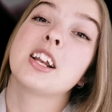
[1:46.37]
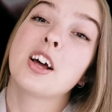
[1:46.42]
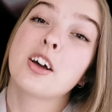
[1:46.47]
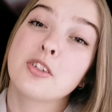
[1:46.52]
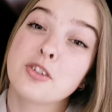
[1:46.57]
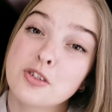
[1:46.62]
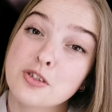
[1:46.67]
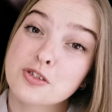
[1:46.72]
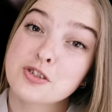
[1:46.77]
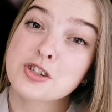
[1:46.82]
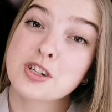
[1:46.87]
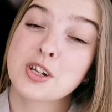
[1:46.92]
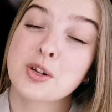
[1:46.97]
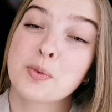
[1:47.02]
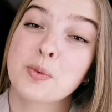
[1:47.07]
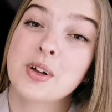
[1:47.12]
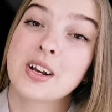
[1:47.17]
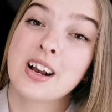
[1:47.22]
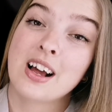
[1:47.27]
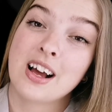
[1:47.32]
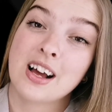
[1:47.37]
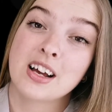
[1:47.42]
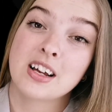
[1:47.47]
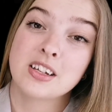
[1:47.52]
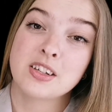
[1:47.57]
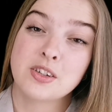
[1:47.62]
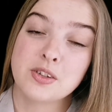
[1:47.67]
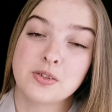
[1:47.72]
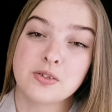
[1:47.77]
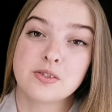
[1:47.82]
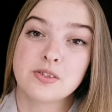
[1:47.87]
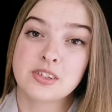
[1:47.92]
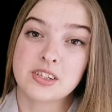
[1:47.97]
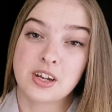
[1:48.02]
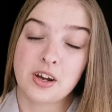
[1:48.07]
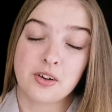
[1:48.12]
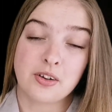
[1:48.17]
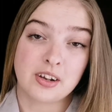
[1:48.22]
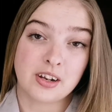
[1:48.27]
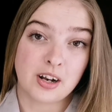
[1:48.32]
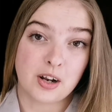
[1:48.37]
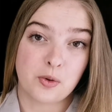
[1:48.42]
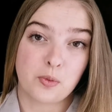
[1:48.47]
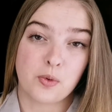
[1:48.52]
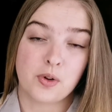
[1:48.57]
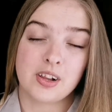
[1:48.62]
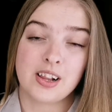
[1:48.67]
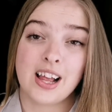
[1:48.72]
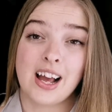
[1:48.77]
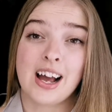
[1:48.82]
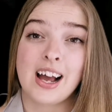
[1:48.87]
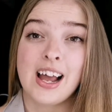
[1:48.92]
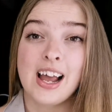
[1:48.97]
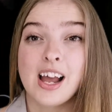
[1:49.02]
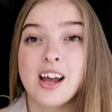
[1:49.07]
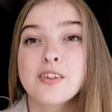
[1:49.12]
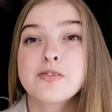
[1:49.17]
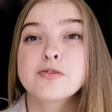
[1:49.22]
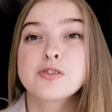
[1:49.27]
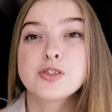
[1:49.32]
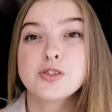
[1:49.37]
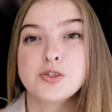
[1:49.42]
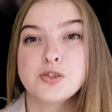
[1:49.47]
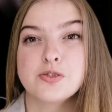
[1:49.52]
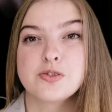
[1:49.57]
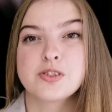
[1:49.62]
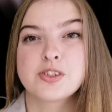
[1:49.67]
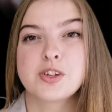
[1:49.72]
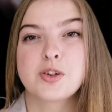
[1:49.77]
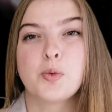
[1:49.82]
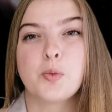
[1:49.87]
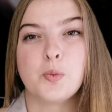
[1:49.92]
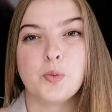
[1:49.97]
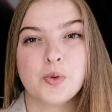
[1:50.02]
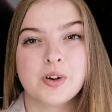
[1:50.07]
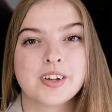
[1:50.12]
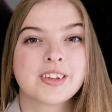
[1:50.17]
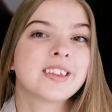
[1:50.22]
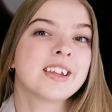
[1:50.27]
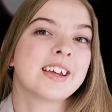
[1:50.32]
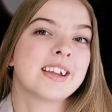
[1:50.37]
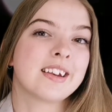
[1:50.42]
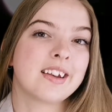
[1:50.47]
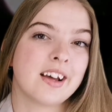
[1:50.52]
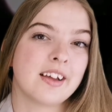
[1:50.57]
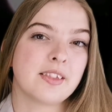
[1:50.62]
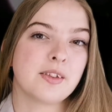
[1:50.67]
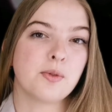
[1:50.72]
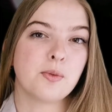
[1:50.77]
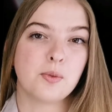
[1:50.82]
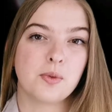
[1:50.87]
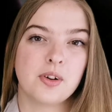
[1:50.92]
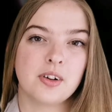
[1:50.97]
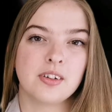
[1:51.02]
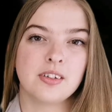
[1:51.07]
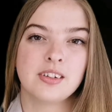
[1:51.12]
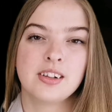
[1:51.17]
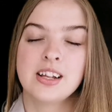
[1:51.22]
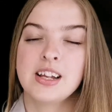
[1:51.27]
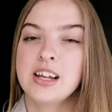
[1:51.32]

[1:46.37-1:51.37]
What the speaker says: Now usually when I use coconut oil, I have to use it with another oil.